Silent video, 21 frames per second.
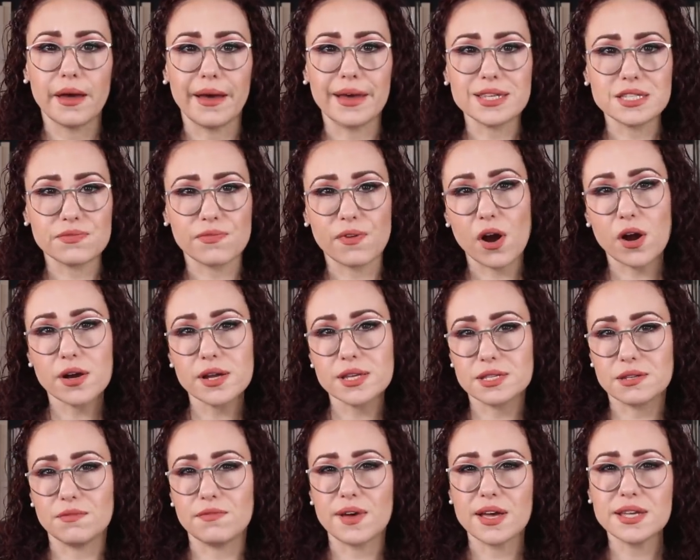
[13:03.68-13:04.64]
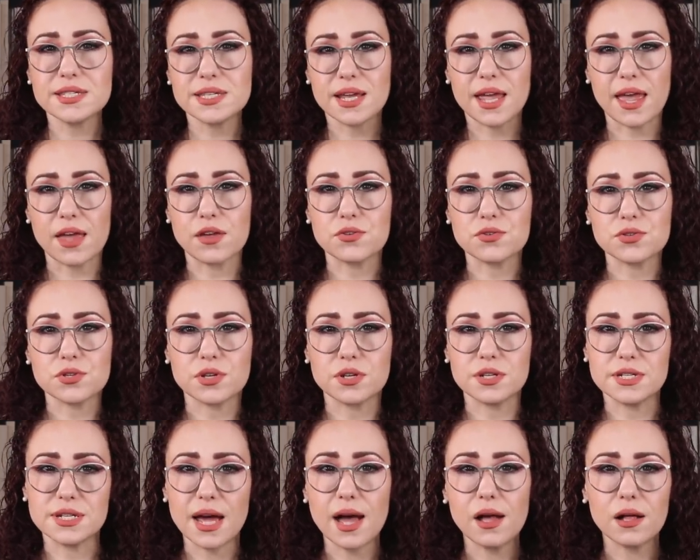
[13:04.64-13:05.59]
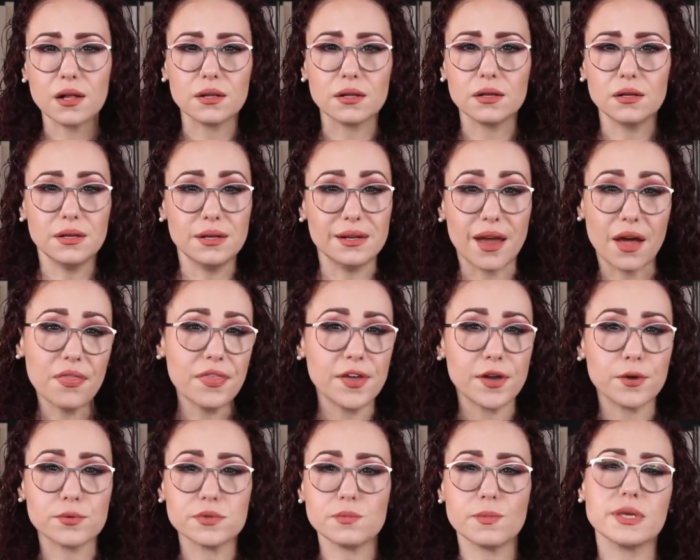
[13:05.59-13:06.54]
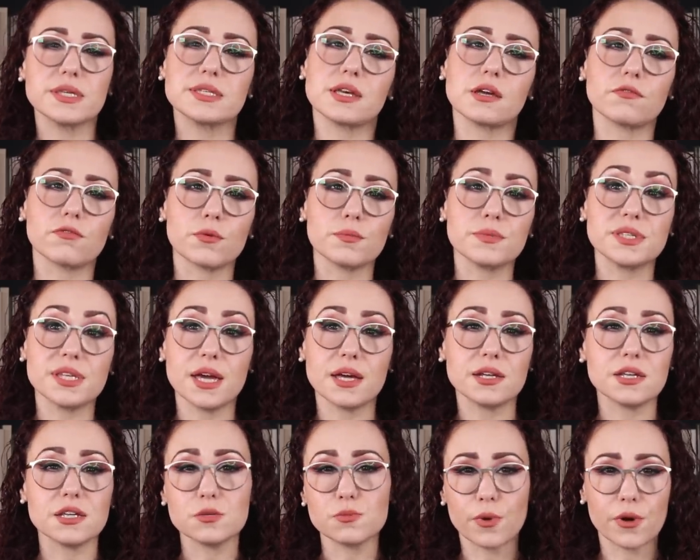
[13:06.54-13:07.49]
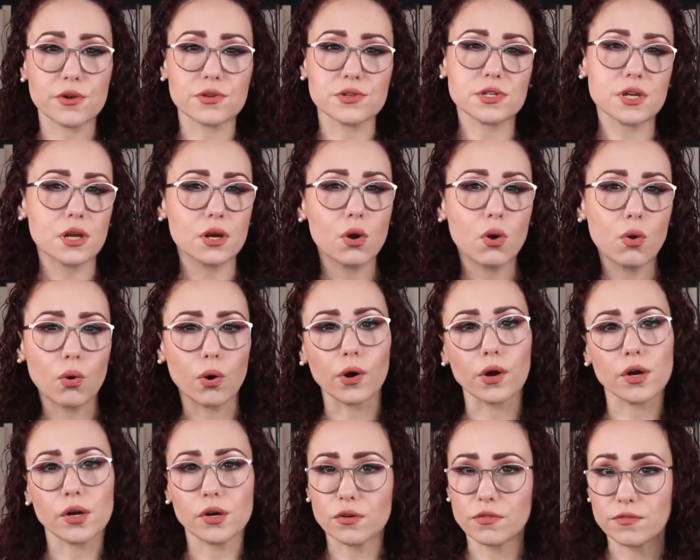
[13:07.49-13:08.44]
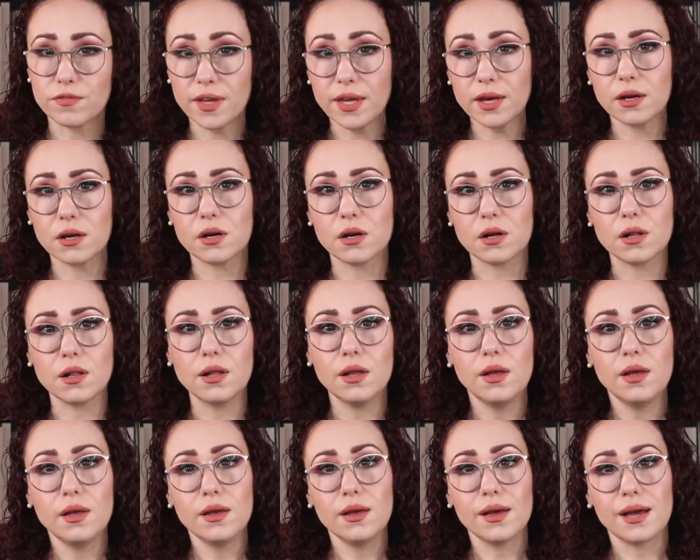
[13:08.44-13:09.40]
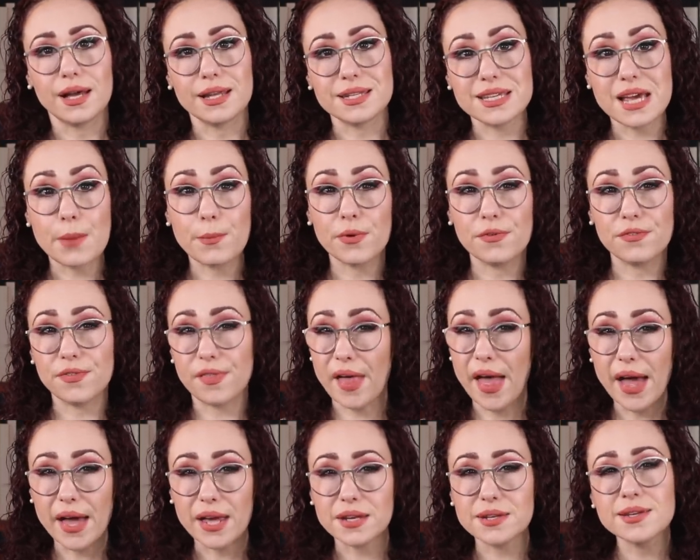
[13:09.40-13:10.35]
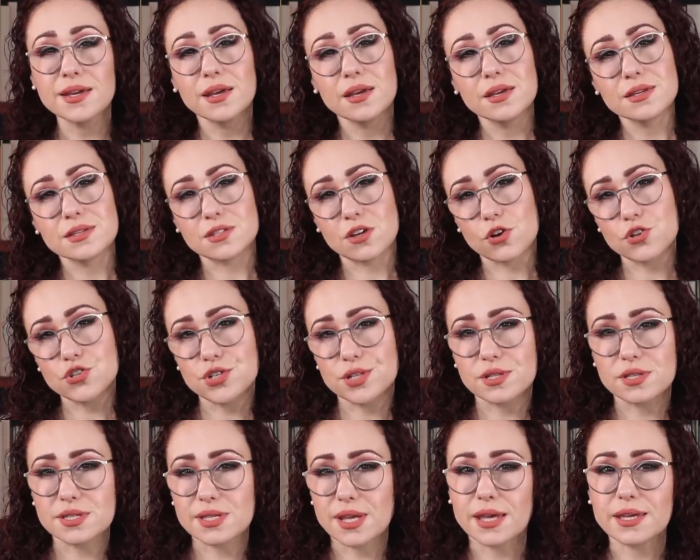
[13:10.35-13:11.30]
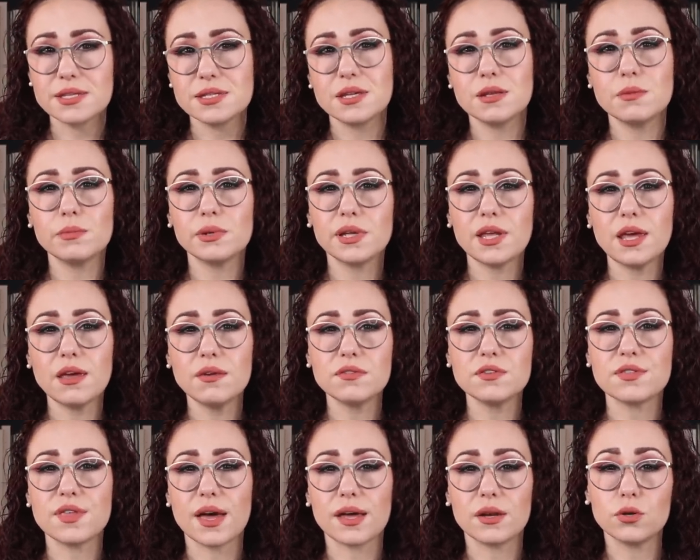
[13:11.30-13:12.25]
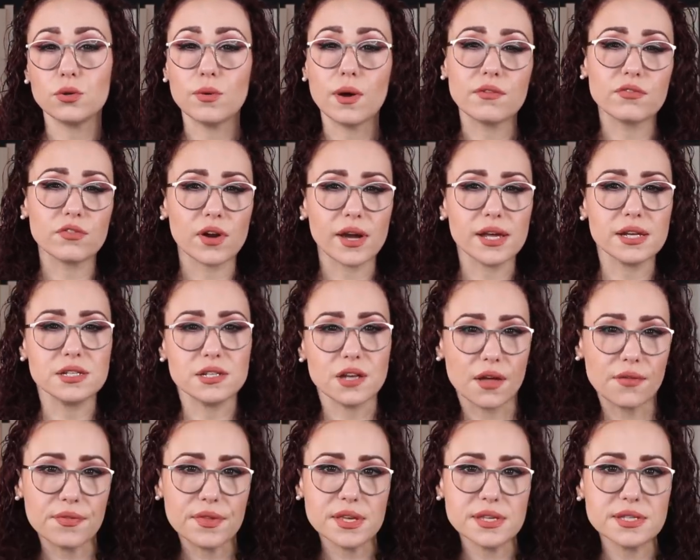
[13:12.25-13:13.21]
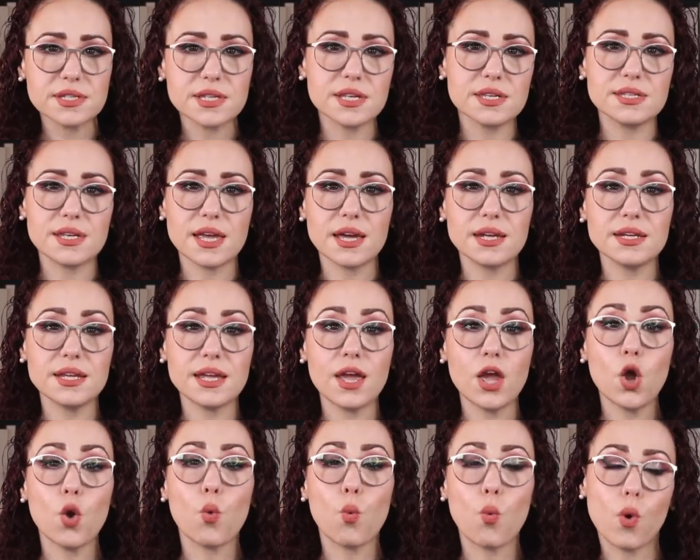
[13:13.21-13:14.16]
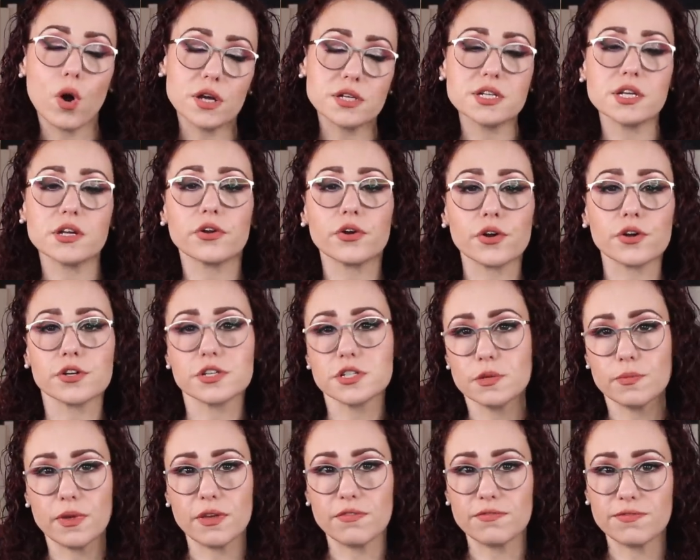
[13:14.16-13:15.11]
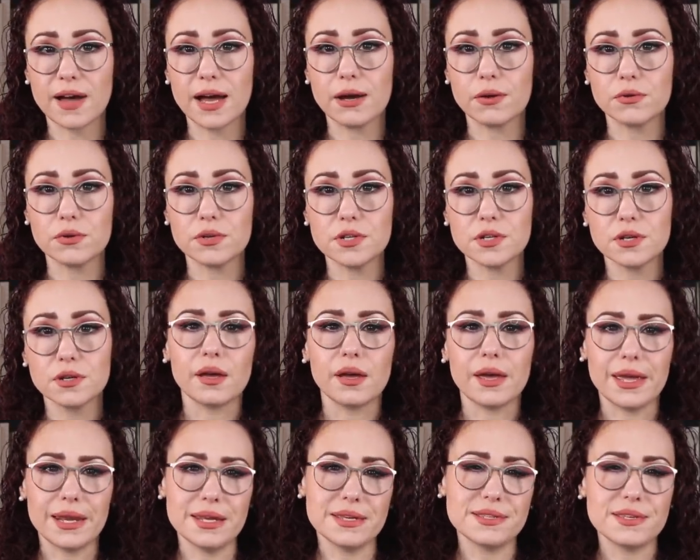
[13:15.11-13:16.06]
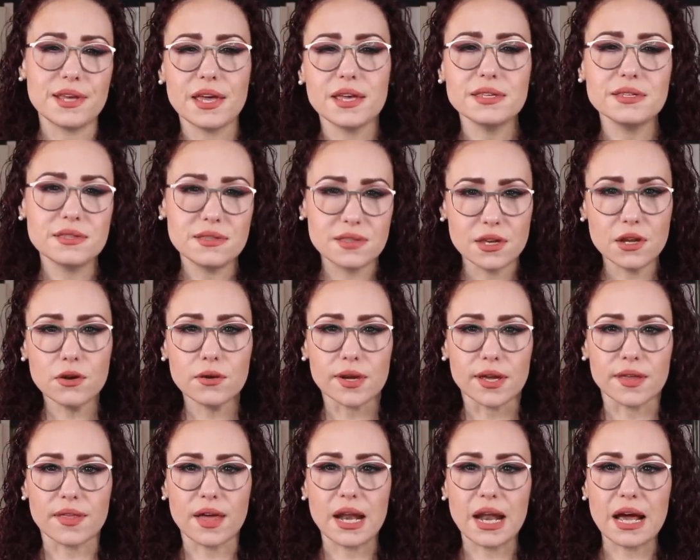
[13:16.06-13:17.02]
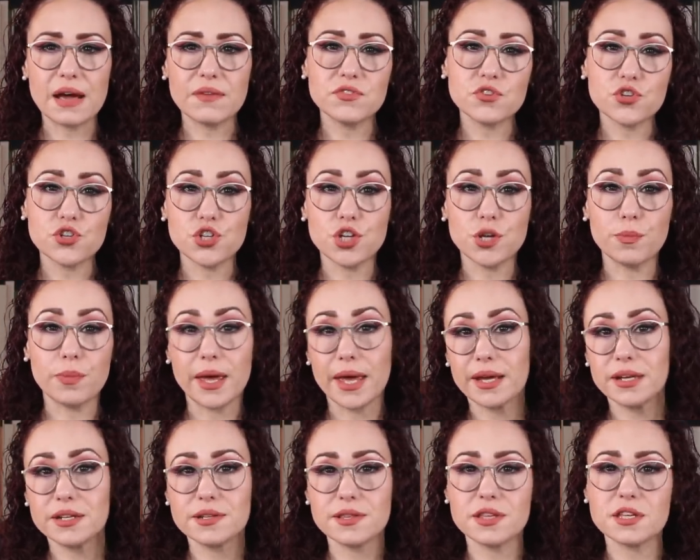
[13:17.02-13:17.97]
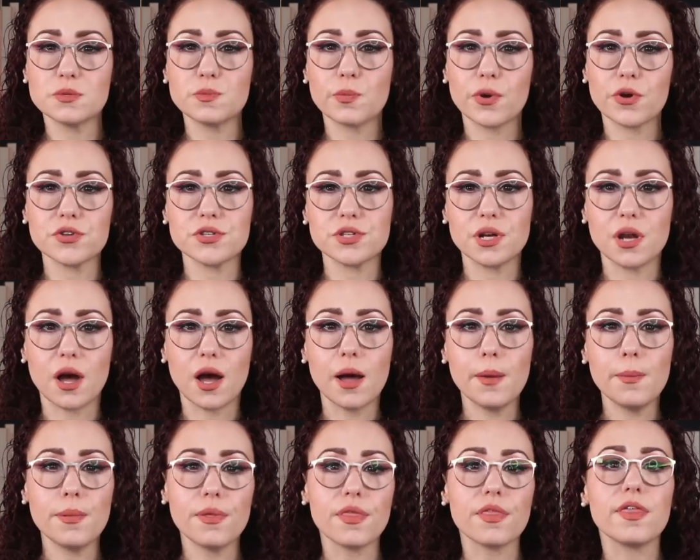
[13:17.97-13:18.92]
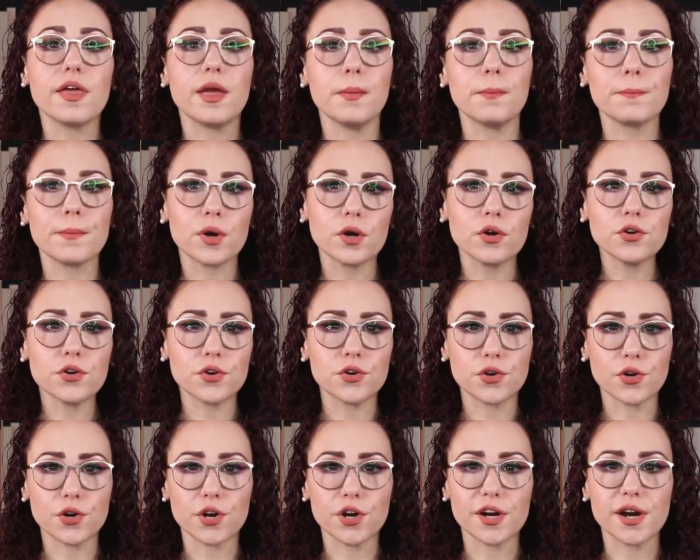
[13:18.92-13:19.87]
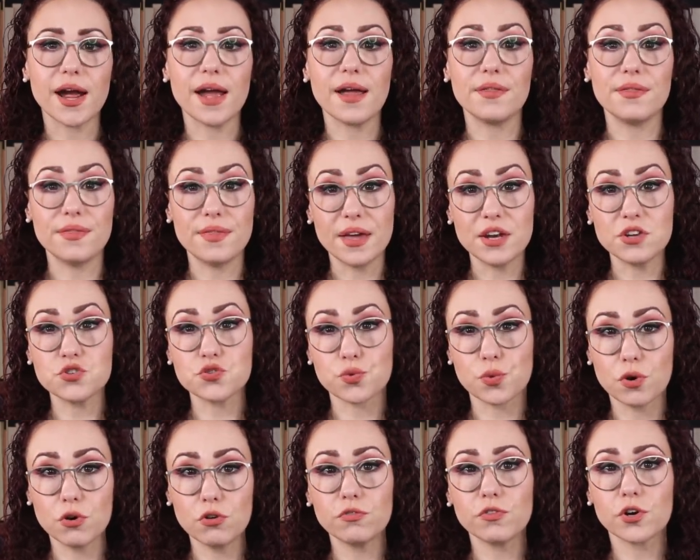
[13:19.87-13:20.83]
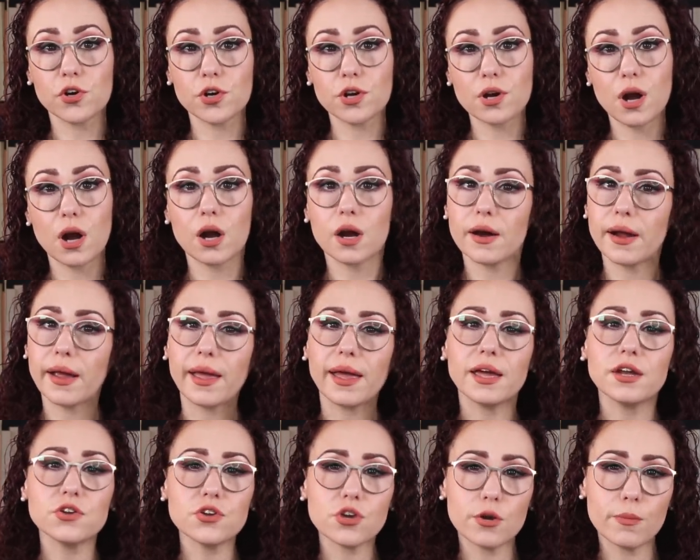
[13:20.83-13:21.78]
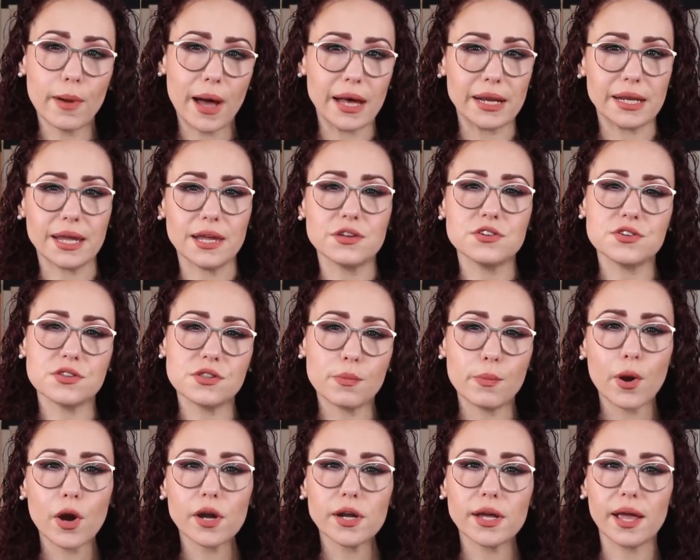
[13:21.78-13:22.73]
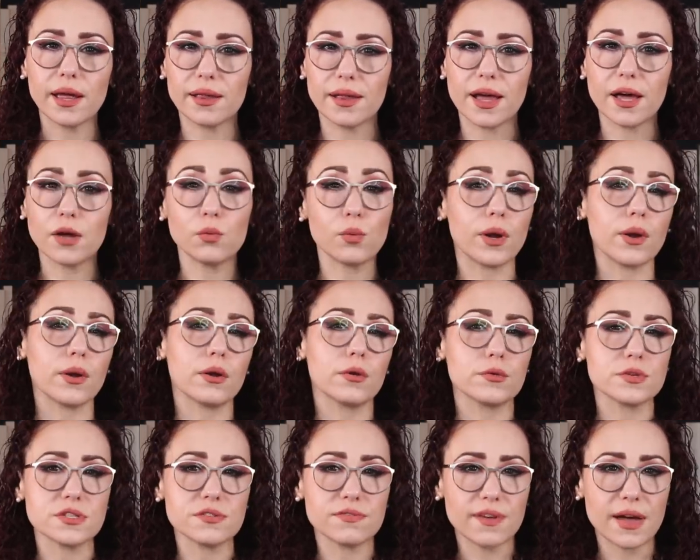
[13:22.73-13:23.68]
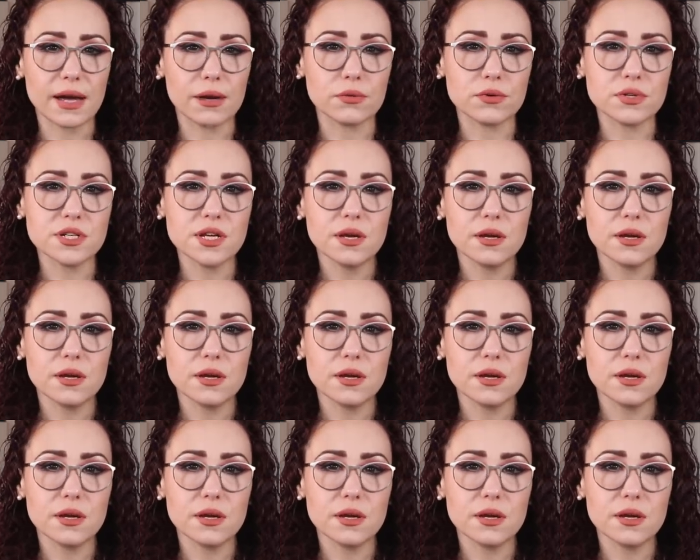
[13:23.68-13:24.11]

As far as investigators could tell, nothing was missing from Sandy's person or her vehicle. On top of that, Sergeant Sexton believed that whoever had done this to Sandy wanted her to be found. It is his theory that after she picked this person up, they murdered her and then drove her car and her body to the parking lot where it was found.